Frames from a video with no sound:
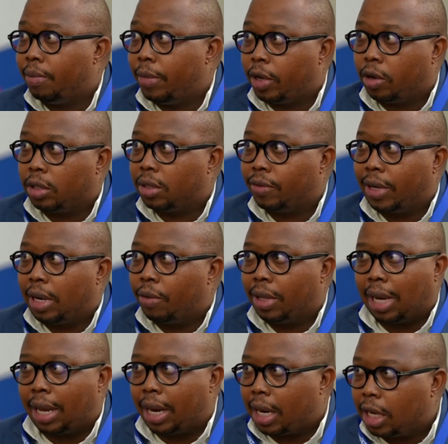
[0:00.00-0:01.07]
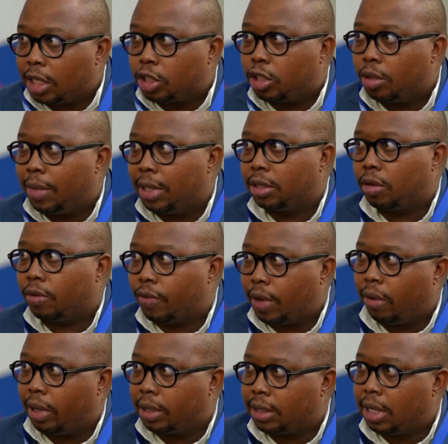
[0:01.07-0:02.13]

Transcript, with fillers: because even now with other customers of ours,